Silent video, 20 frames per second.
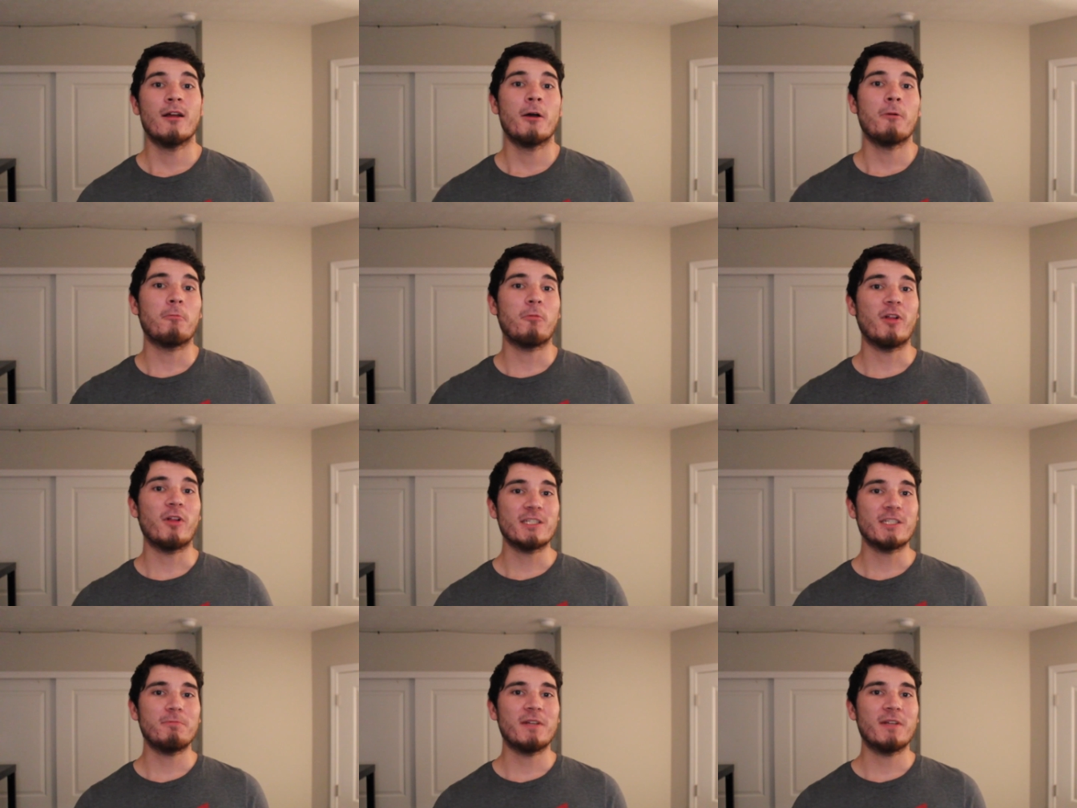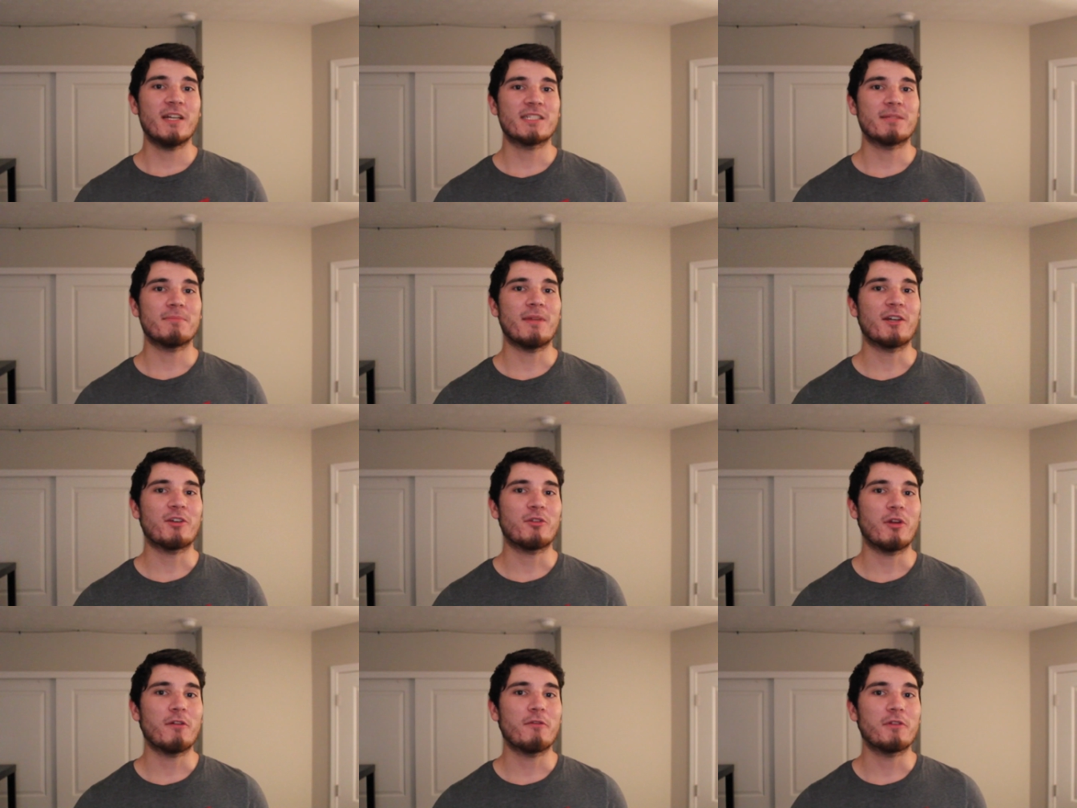Plus, because I'm
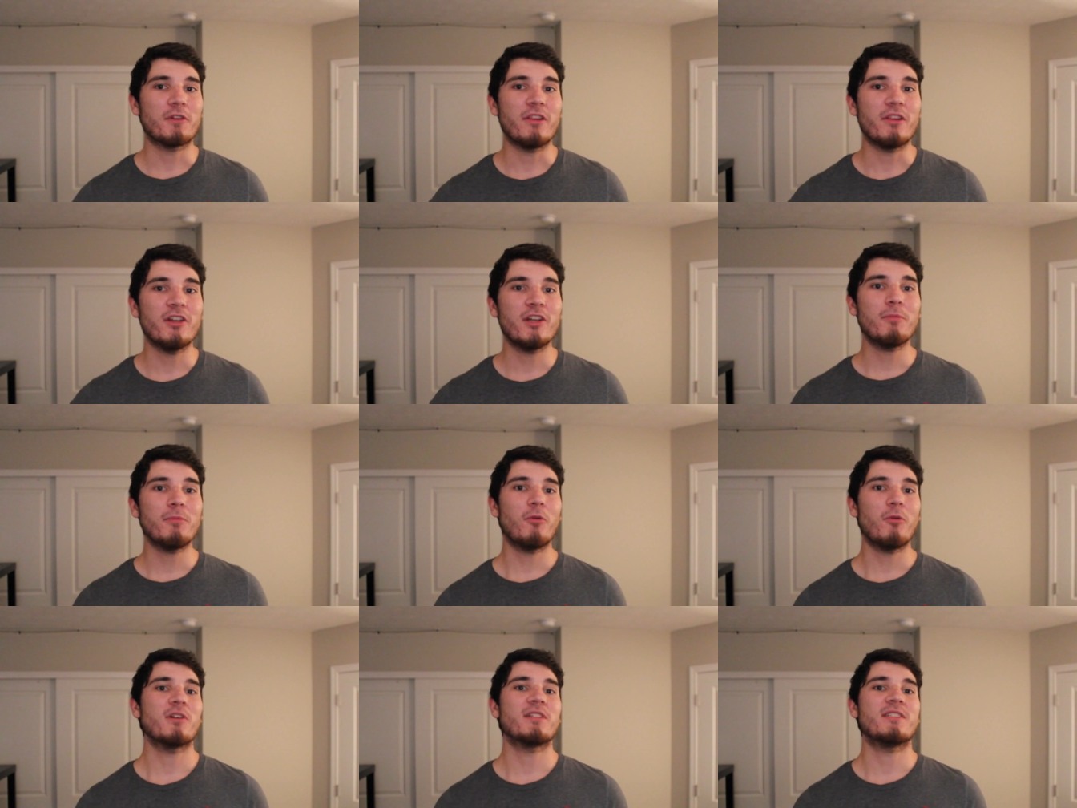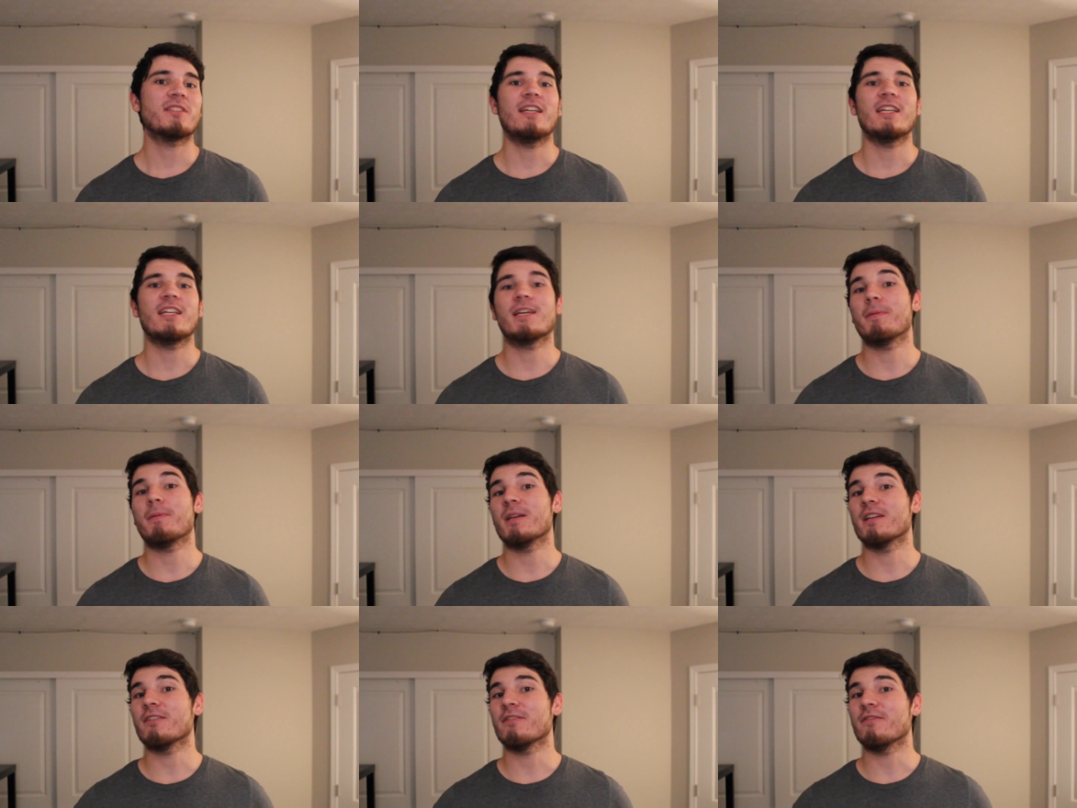not going for the leaderboards in any
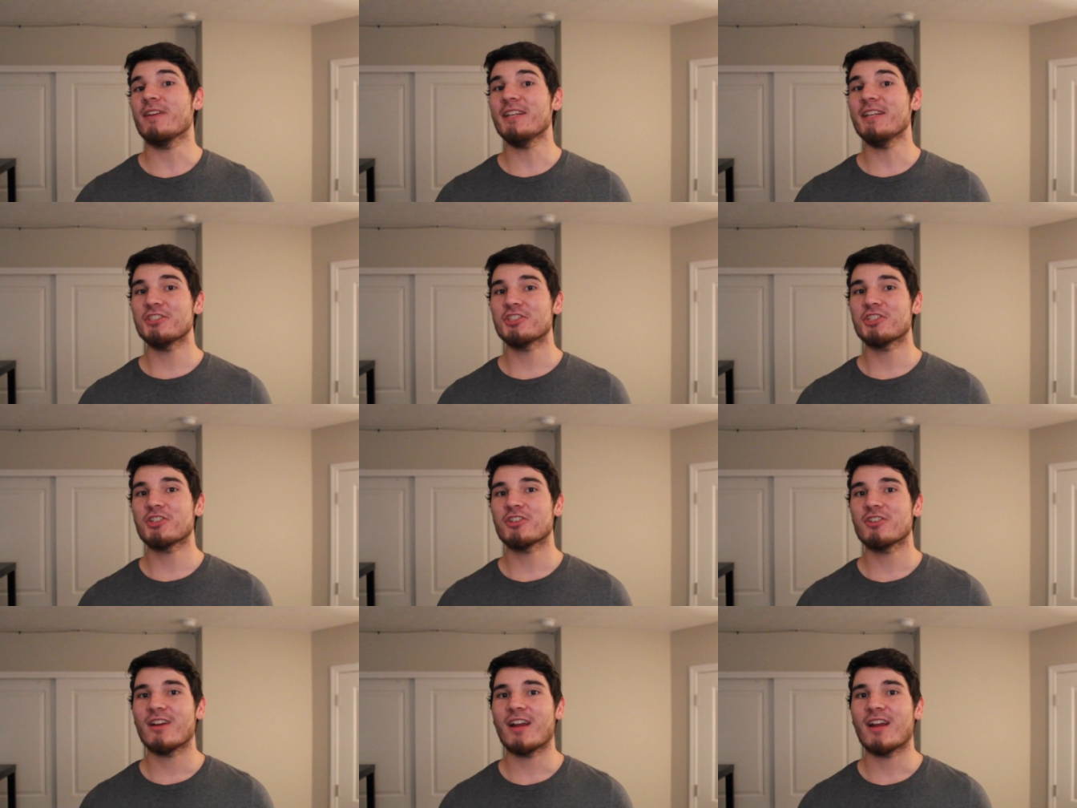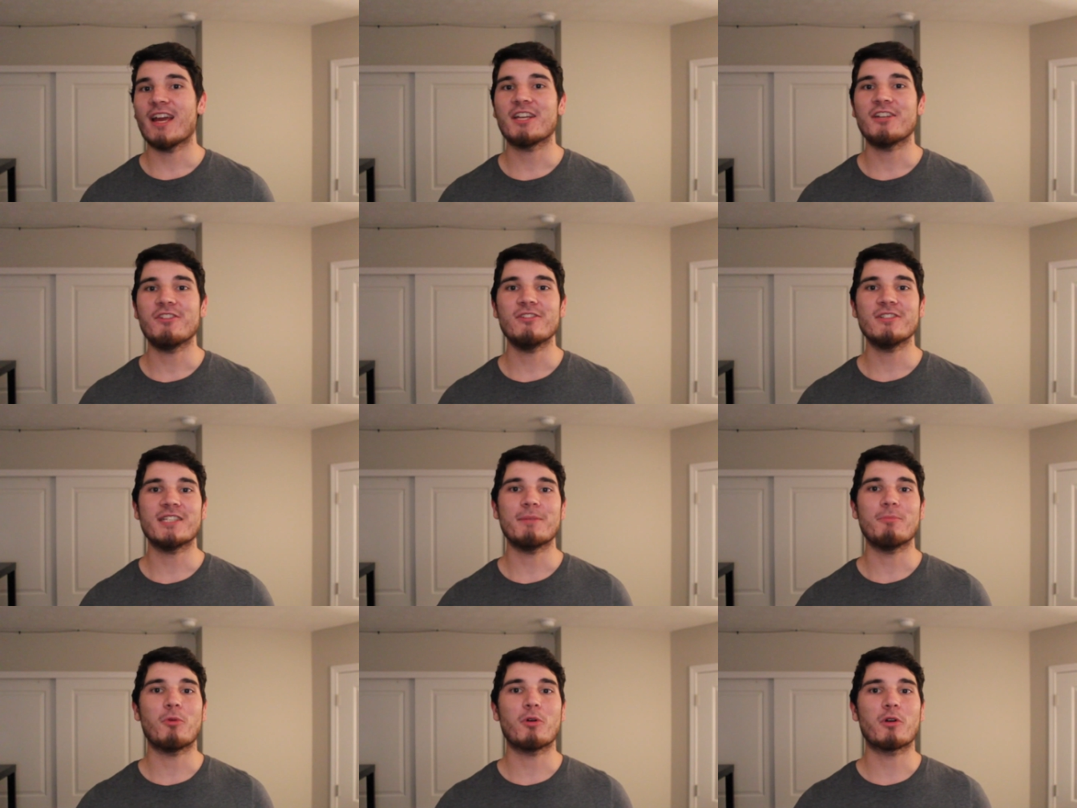competitive nature, I can
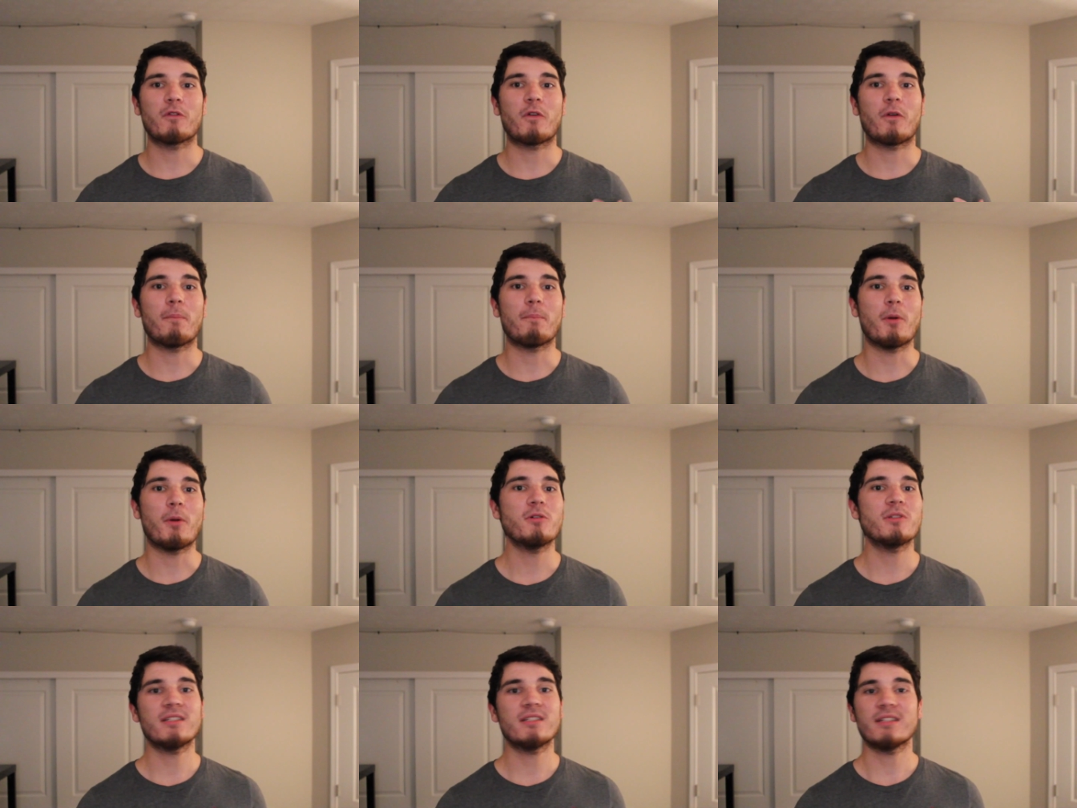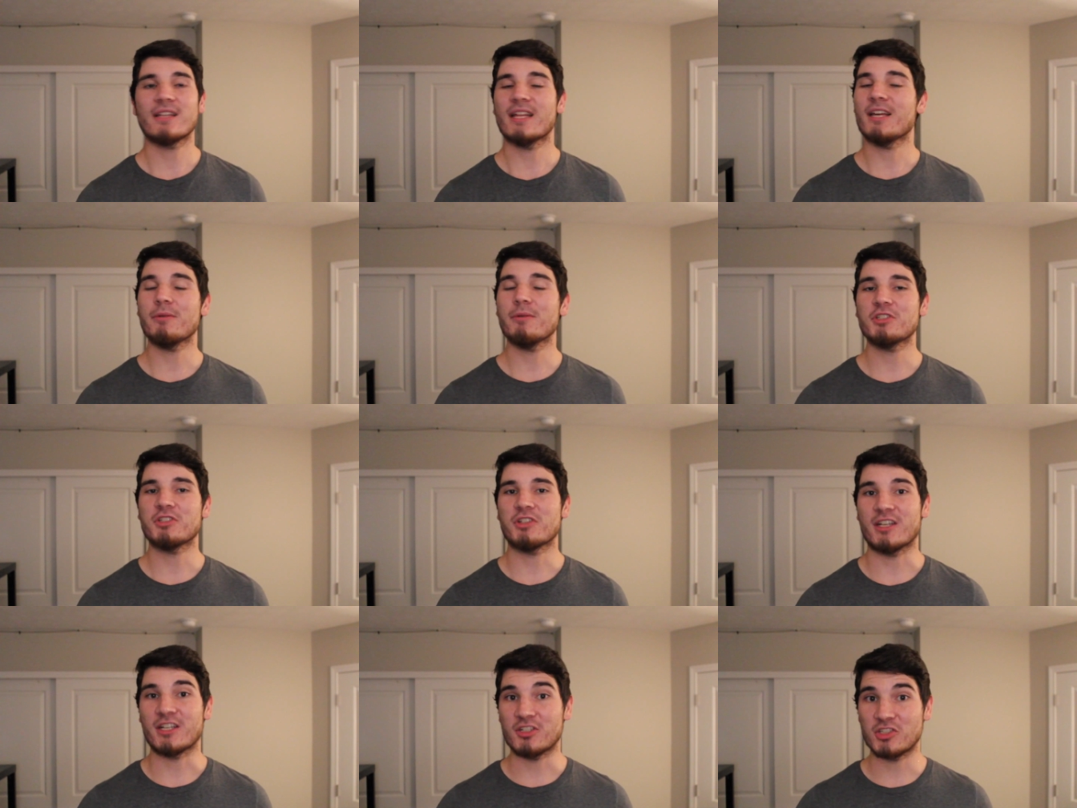use a more verbose language
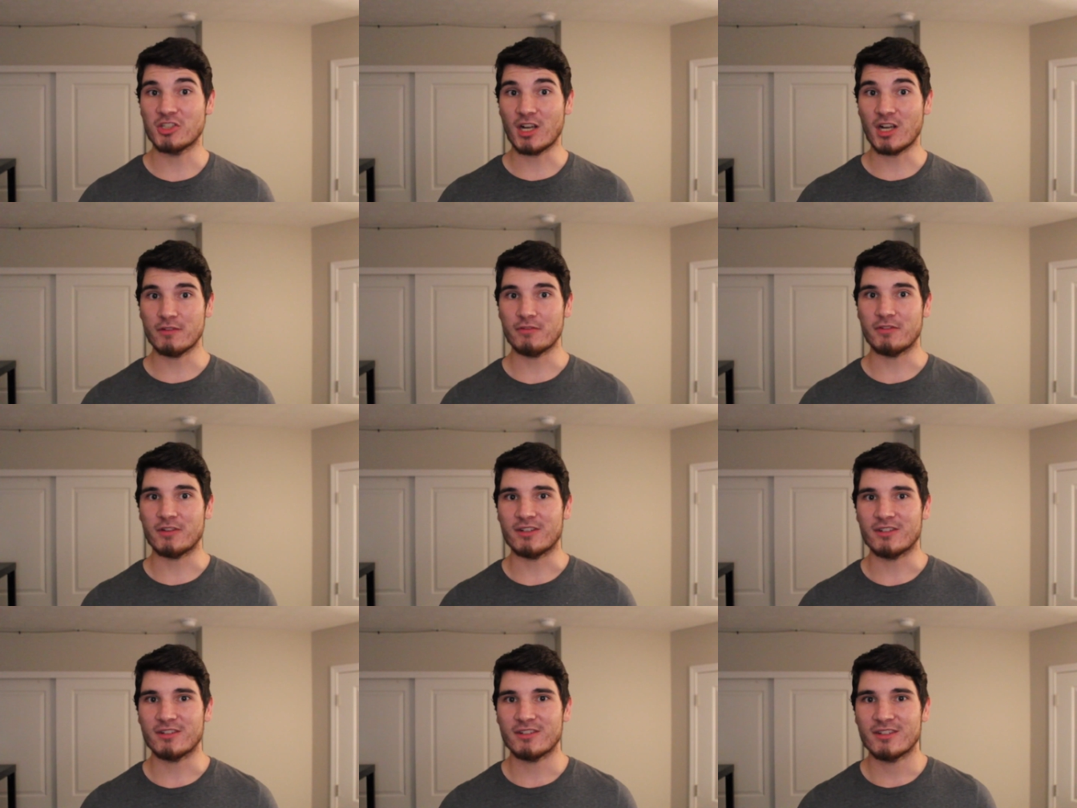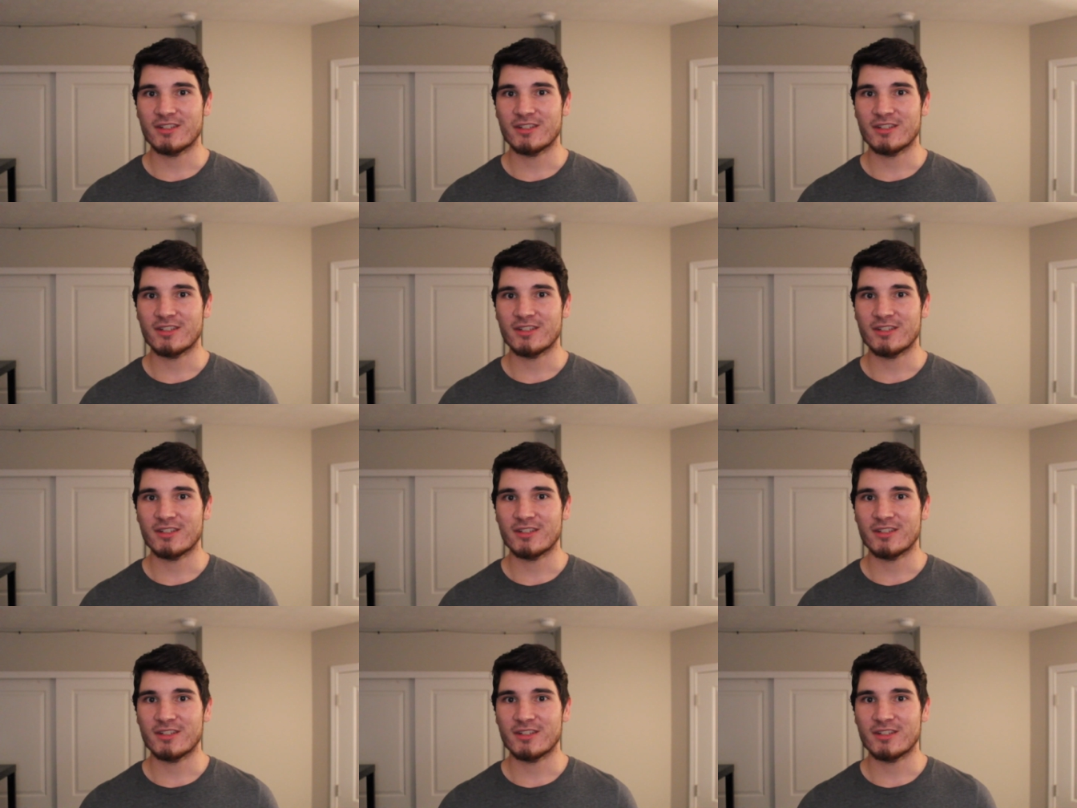like Java.